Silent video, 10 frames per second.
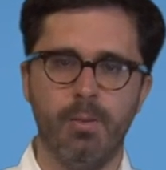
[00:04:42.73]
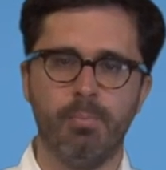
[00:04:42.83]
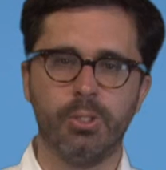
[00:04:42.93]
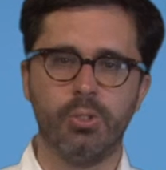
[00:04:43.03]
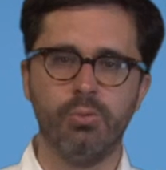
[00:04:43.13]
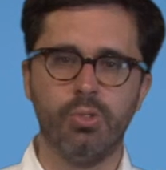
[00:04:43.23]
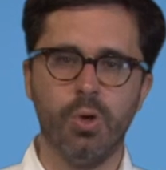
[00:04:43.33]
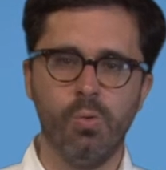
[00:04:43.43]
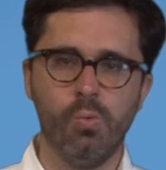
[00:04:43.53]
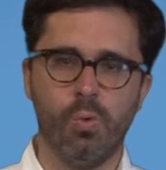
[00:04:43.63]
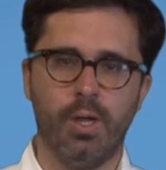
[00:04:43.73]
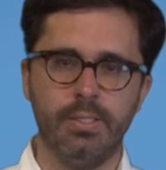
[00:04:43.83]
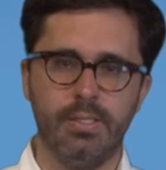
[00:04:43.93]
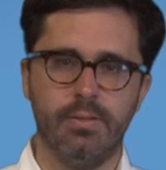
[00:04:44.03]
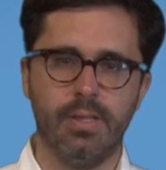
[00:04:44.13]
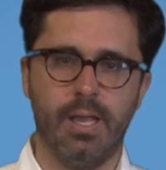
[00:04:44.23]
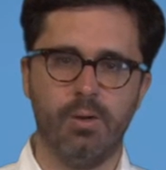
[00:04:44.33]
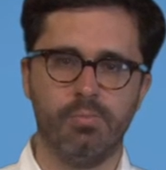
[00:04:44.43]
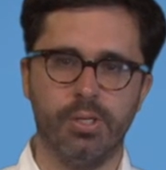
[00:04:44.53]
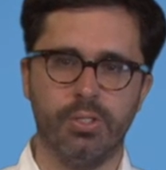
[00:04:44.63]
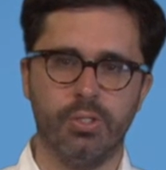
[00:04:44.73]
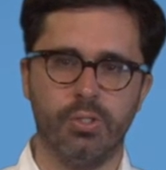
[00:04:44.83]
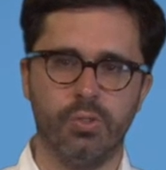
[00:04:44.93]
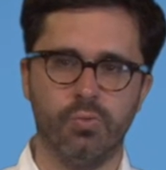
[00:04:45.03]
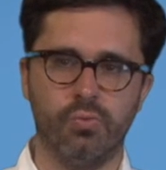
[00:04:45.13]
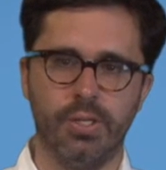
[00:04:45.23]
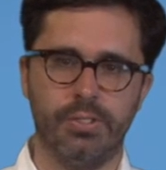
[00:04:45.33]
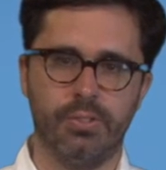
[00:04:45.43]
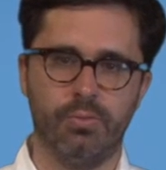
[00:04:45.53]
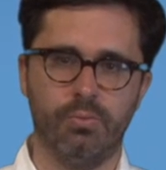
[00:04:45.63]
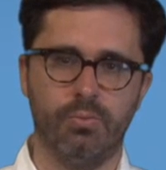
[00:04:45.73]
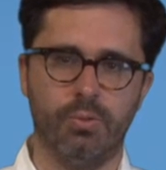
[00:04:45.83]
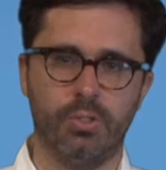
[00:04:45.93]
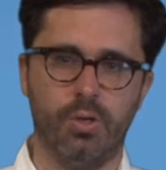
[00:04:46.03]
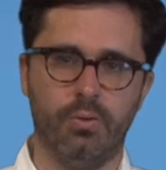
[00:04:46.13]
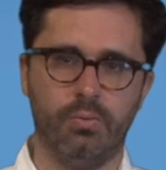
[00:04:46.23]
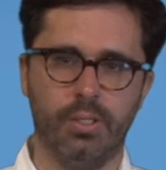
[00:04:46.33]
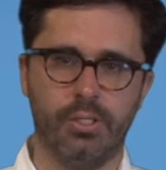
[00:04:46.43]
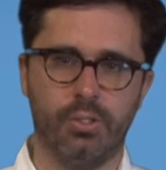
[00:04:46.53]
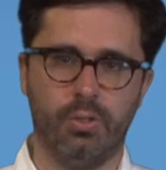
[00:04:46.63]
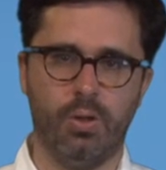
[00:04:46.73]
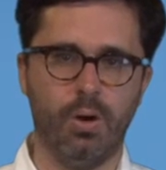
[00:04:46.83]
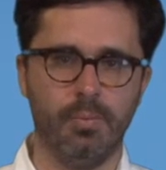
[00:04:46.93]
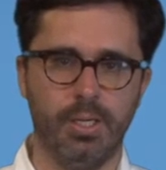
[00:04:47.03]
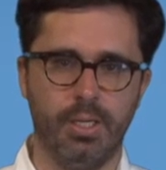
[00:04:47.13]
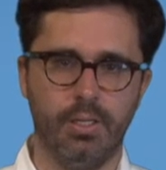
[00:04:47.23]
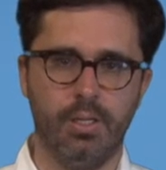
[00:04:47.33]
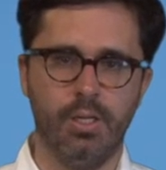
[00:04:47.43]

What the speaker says: But you don't want that abrasion to risk what's called relational harmony.